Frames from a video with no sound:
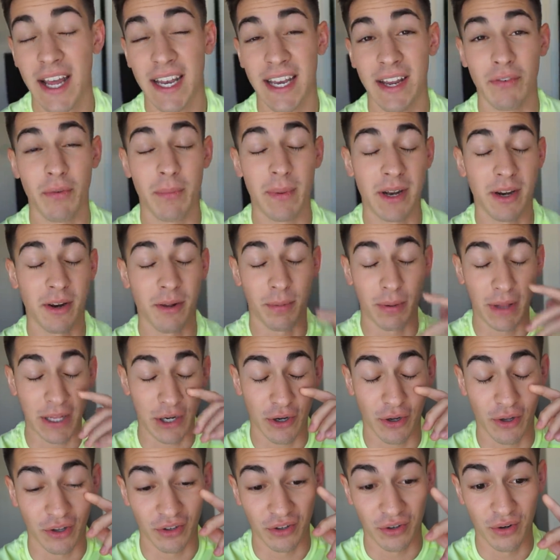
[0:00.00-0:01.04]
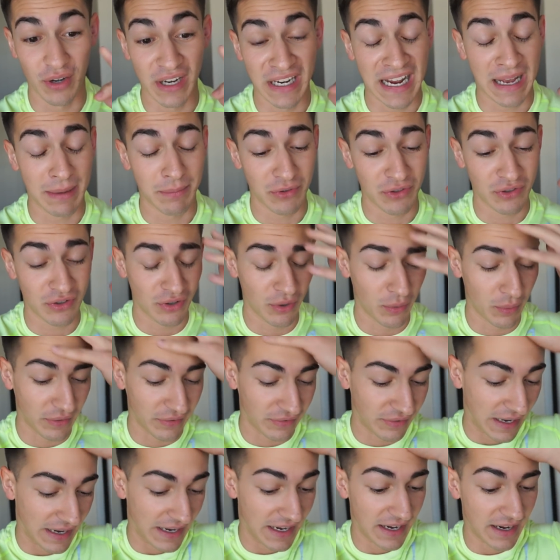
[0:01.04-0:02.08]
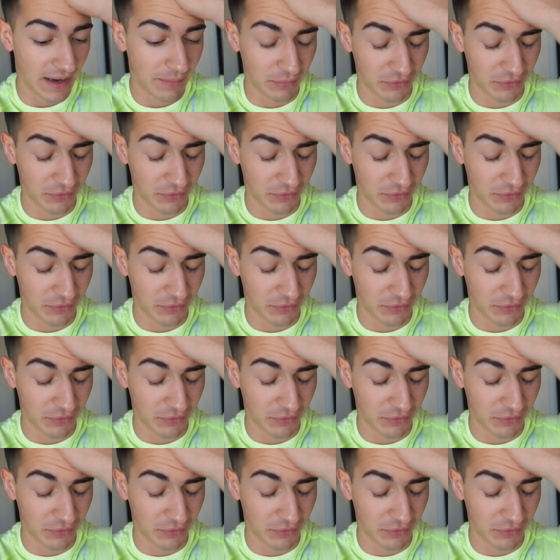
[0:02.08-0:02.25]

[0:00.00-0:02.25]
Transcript: Never been able to play Call of Duty. I'm so excited.